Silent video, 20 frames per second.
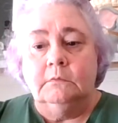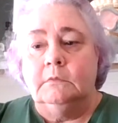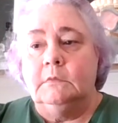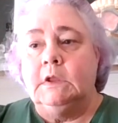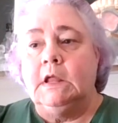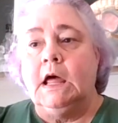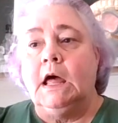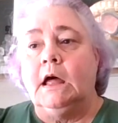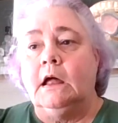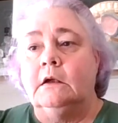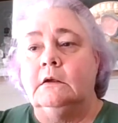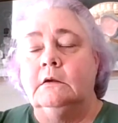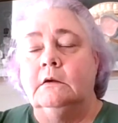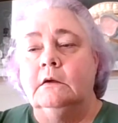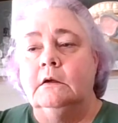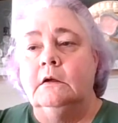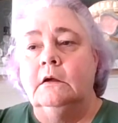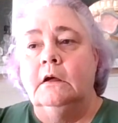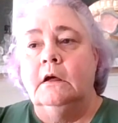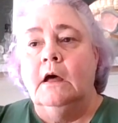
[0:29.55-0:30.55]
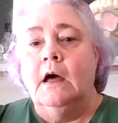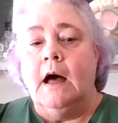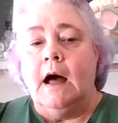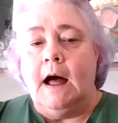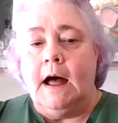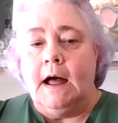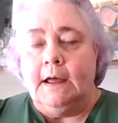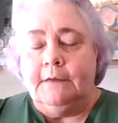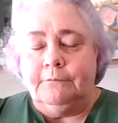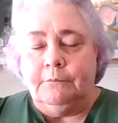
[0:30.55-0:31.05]
that
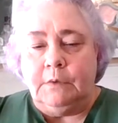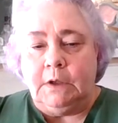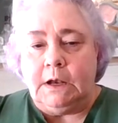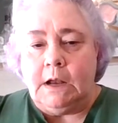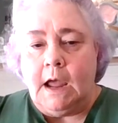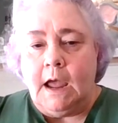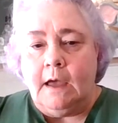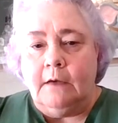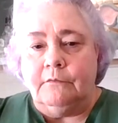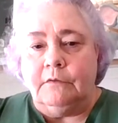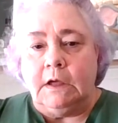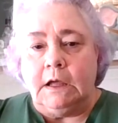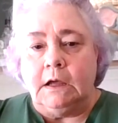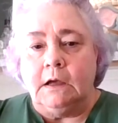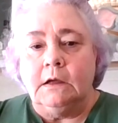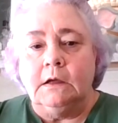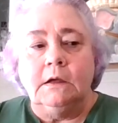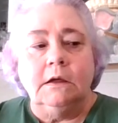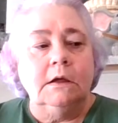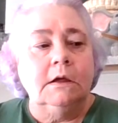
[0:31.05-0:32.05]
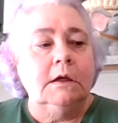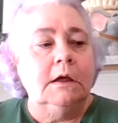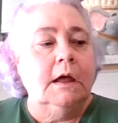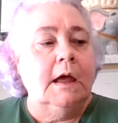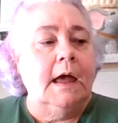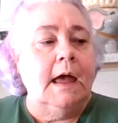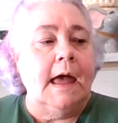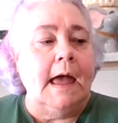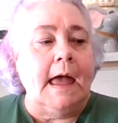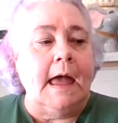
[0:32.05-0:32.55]
I've been having
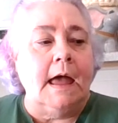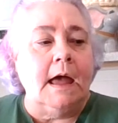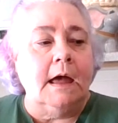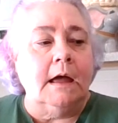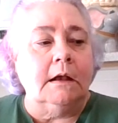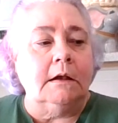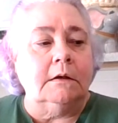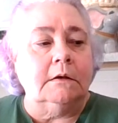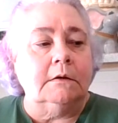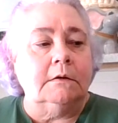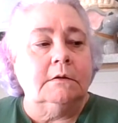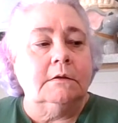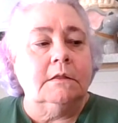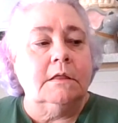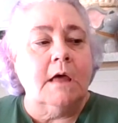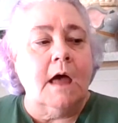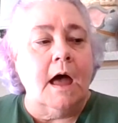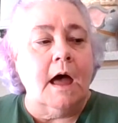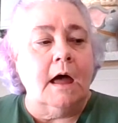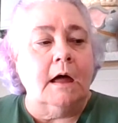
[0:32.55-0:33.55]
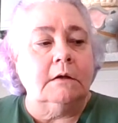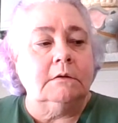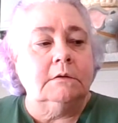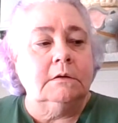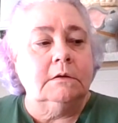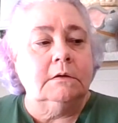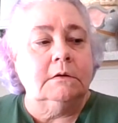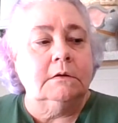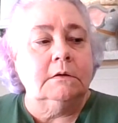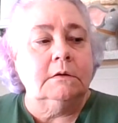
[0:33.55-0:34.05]
and that
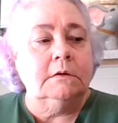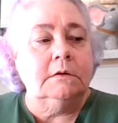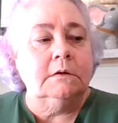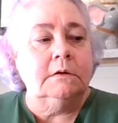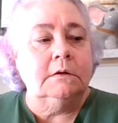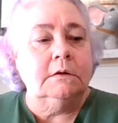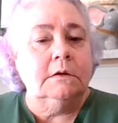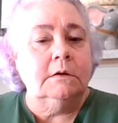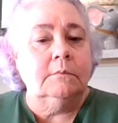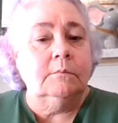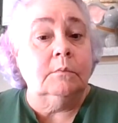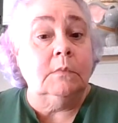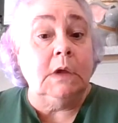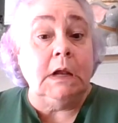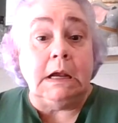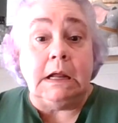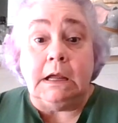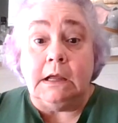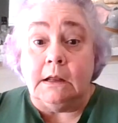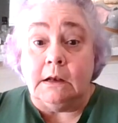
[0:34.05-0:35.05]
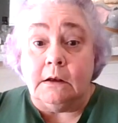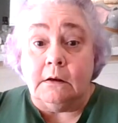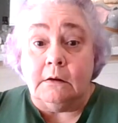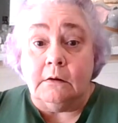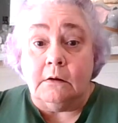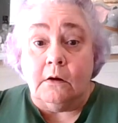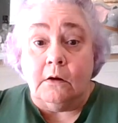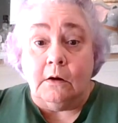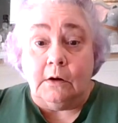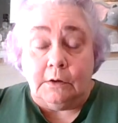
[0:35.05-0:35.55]
many in
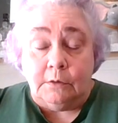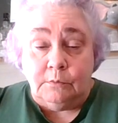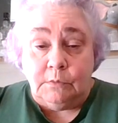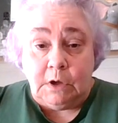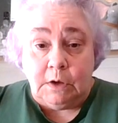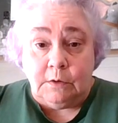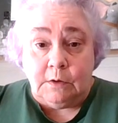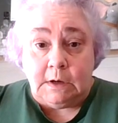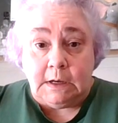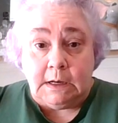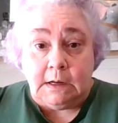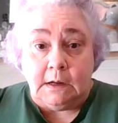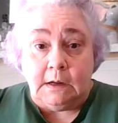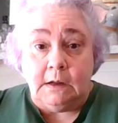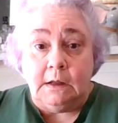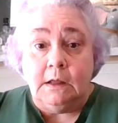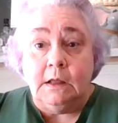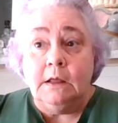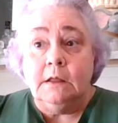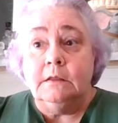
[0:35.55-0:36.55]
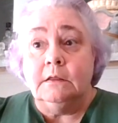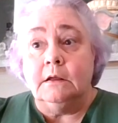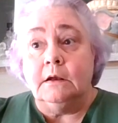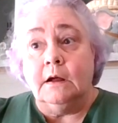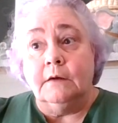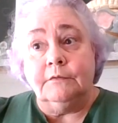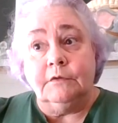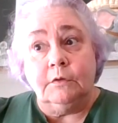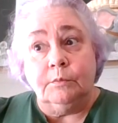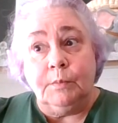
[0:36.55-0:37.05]
our community that
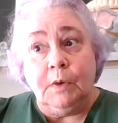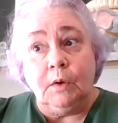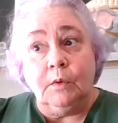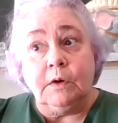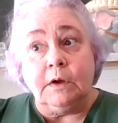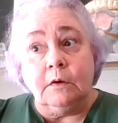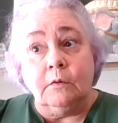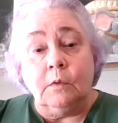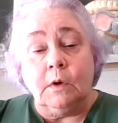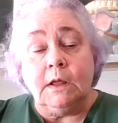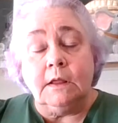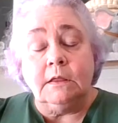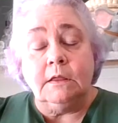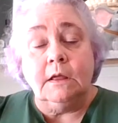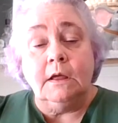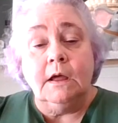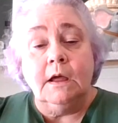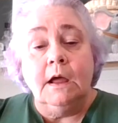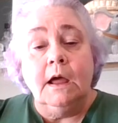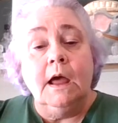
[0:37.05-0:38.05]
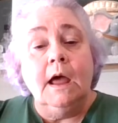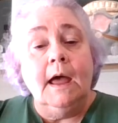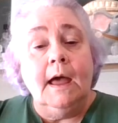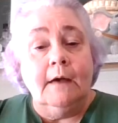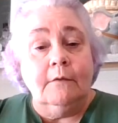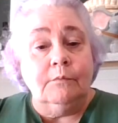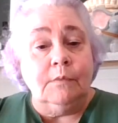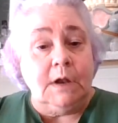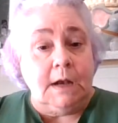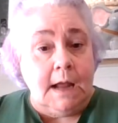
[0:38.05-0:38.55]
I've spoken with
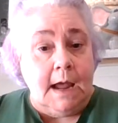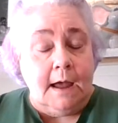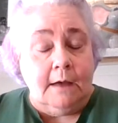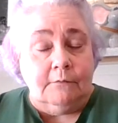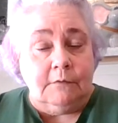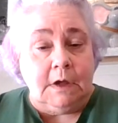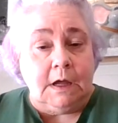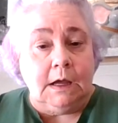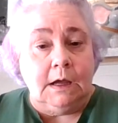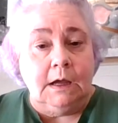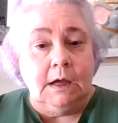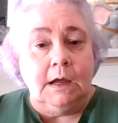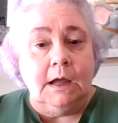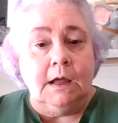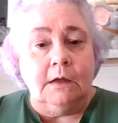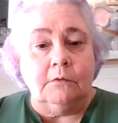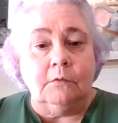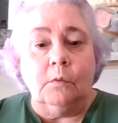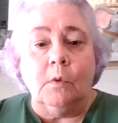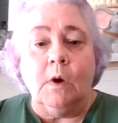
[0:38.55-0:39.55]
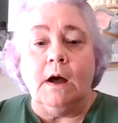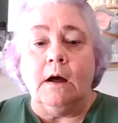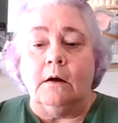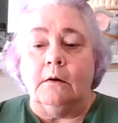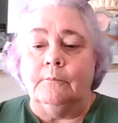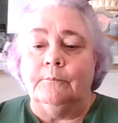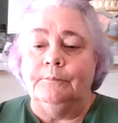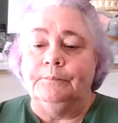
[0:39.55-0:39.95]
have been having as well.